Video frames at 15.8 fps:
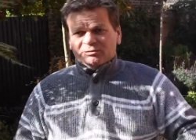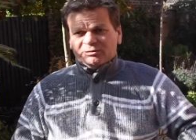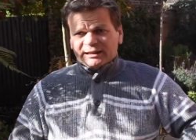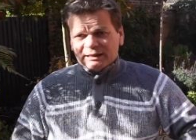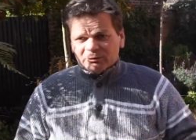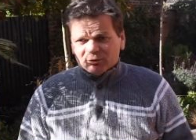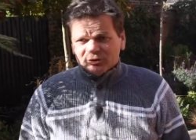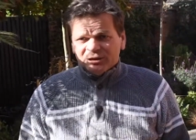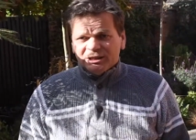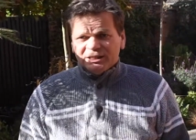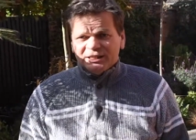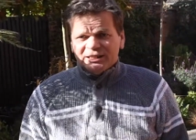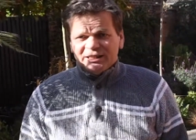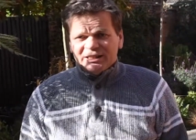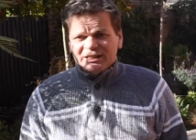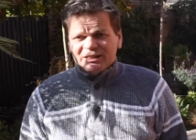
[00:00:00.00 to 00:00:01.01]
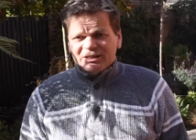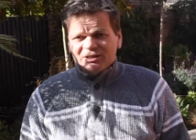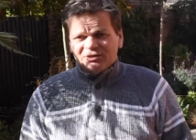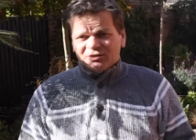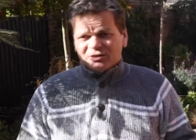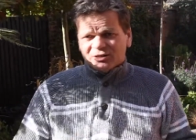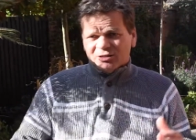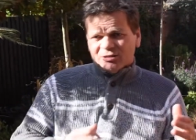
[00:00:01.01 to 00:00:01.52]
on your
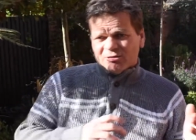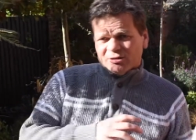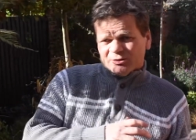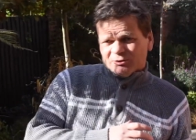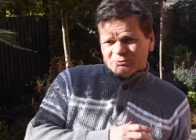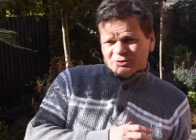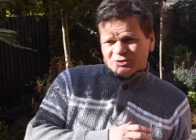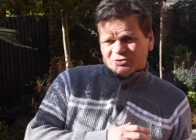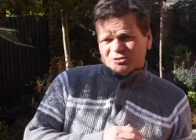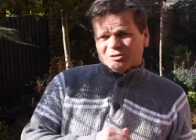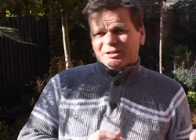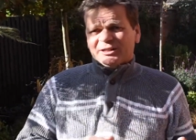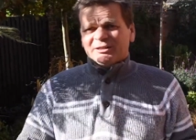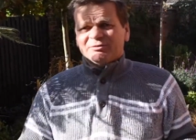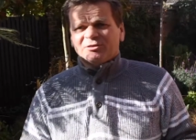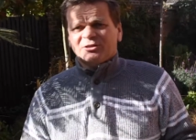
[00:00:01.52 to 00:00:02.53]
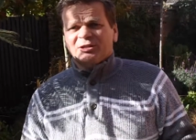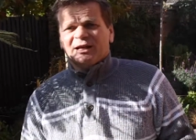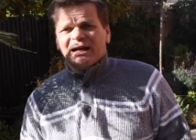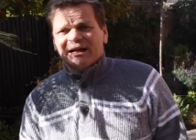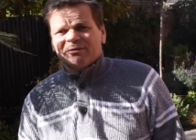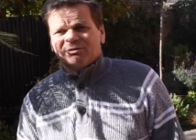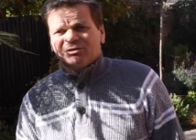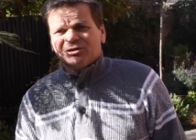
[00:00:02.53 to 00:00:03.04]
knees, lie on the side if you
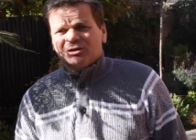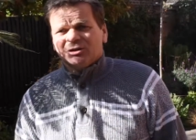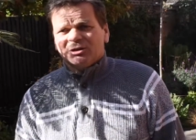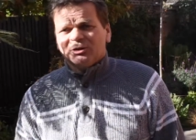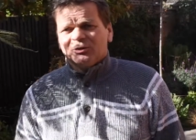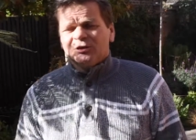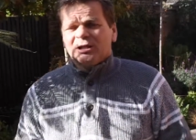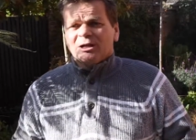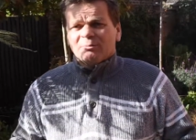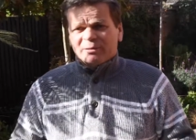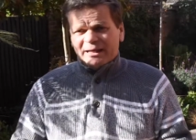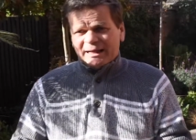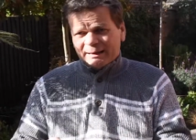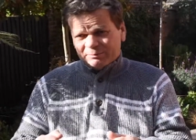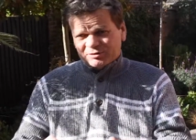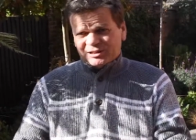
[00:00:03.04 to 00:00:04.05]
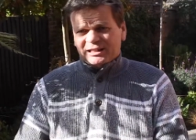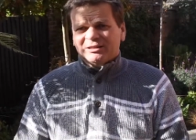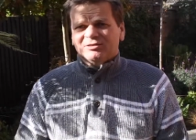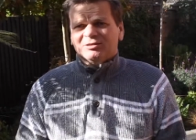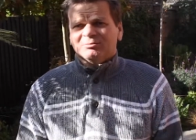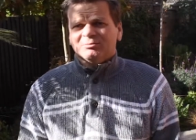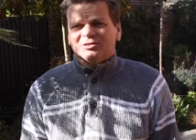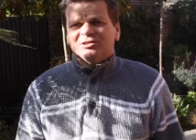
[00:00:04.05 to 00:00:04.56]
have to, perhaps get
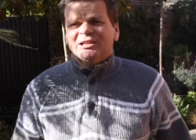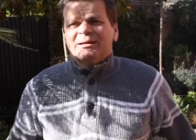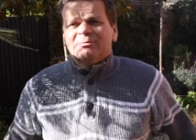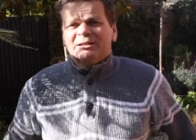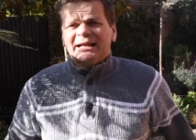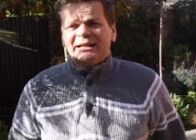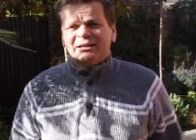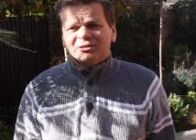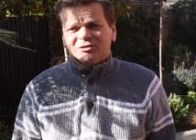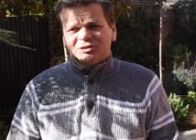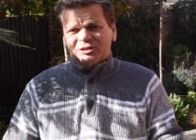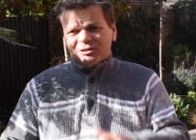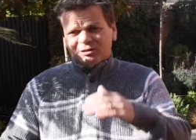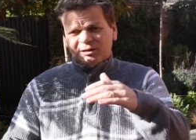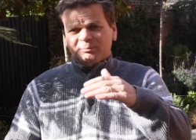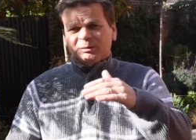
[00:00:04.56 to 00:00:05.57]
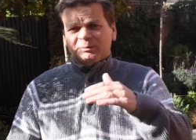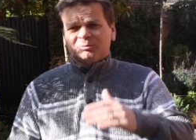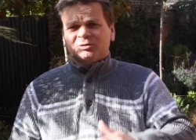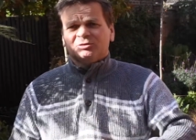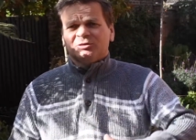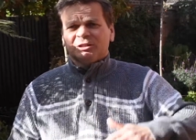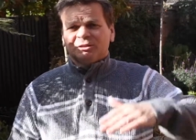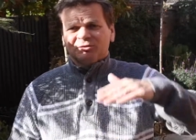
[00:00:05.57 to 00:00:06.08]
some step ladders and climb up
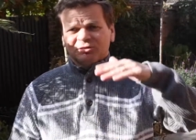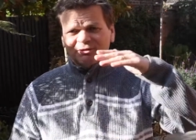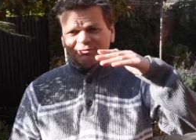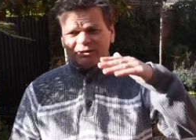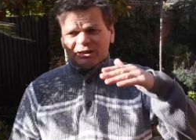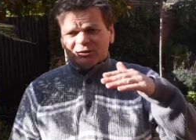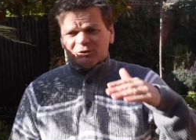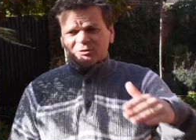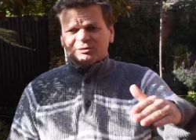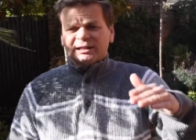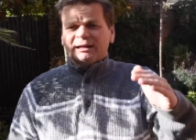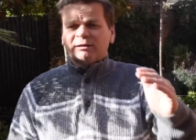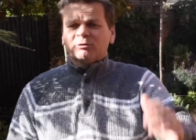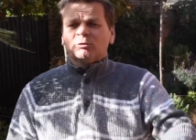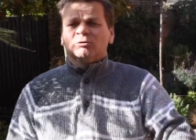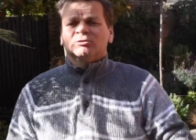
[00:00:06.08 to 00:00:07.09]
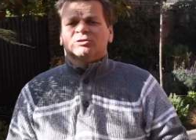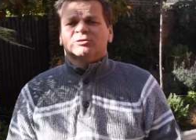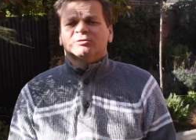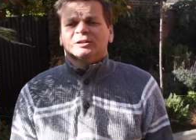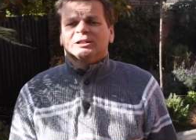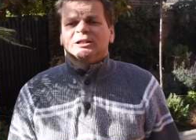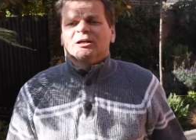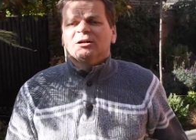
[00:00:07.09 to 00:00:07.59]
to those and then look down onto
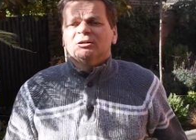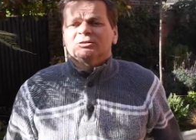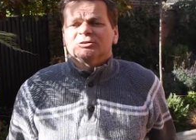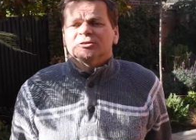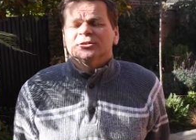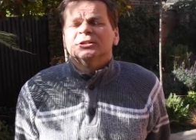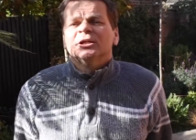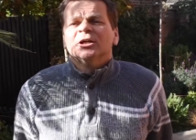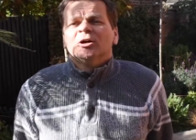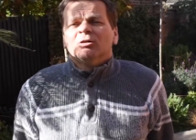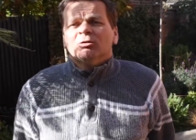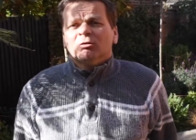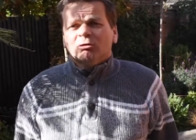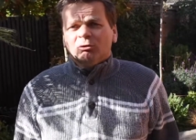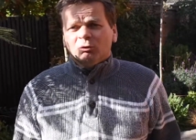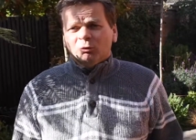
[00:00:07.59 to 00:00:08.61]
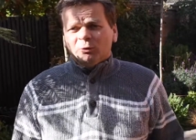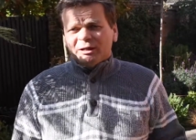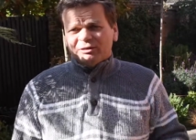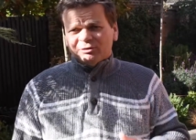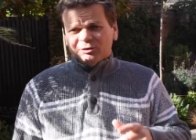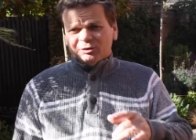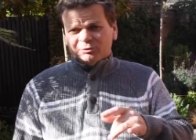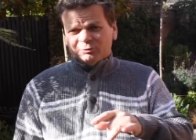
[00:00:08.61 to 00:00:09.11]
the garden.
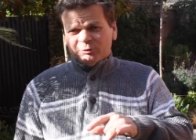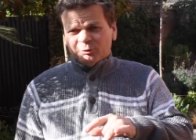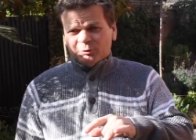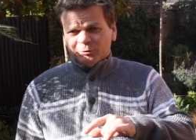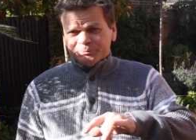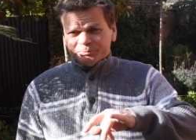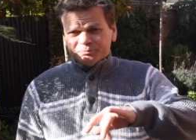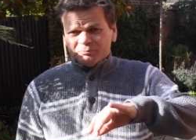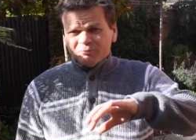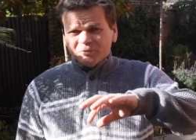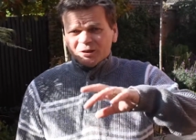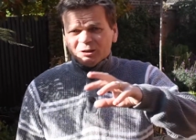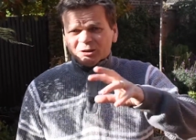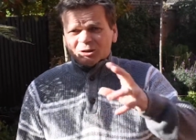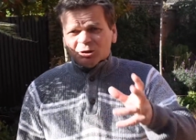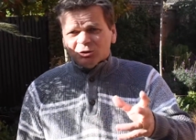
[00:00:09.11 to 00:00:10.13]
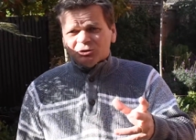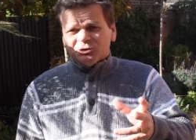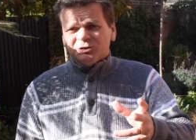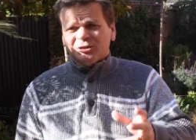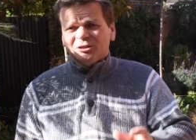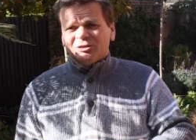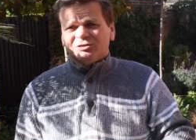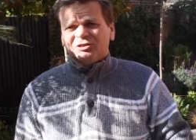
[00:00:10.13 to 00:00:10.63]
Always look for
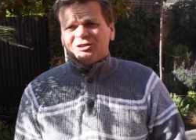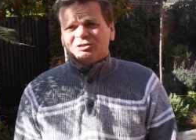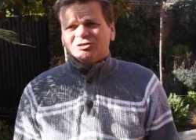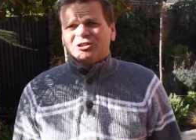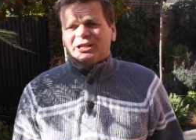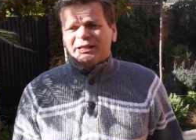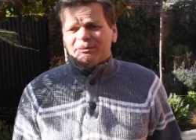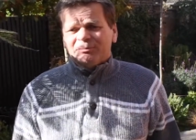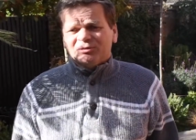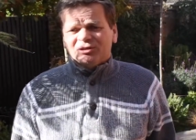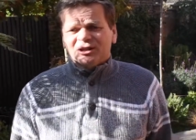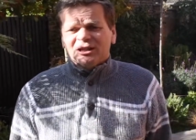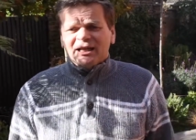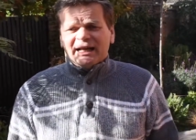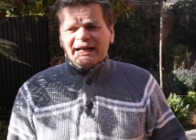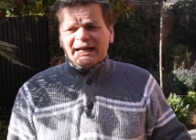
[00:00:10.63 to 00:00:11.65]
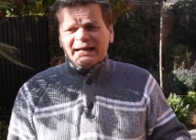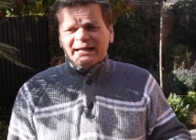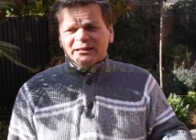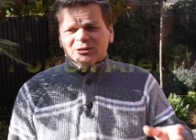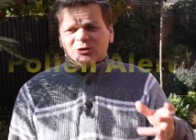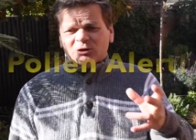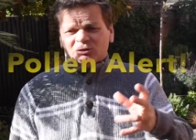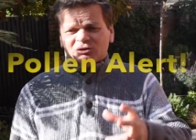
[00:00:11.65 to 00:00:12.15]
contrasting shapes
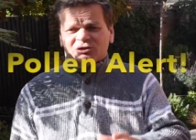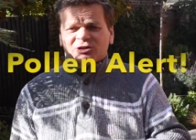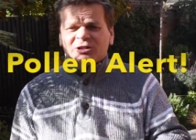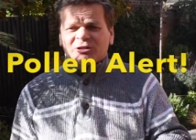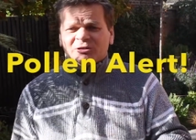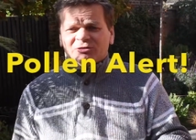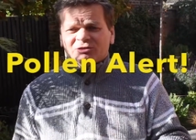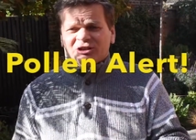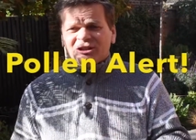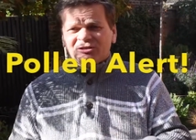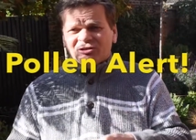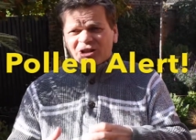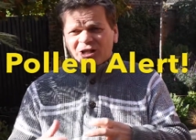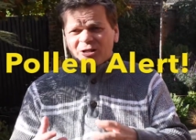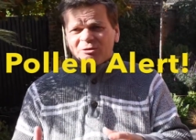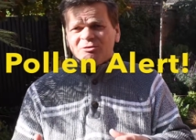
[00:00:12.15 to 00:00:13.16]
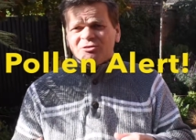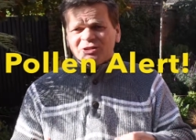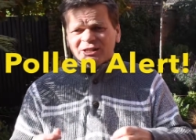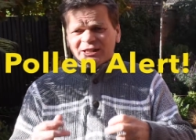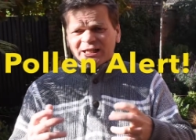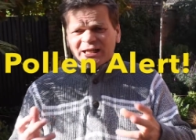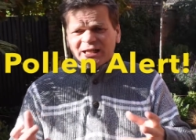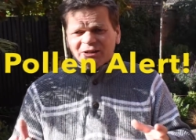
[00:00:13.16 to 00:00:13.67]
and contrasting tones
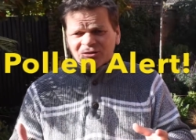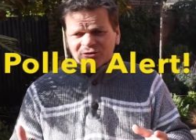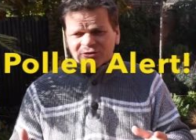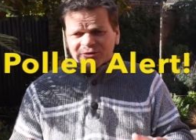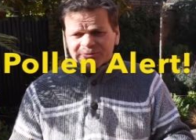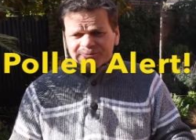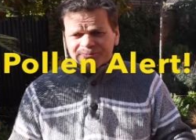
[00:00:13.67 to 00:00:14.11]
and colours.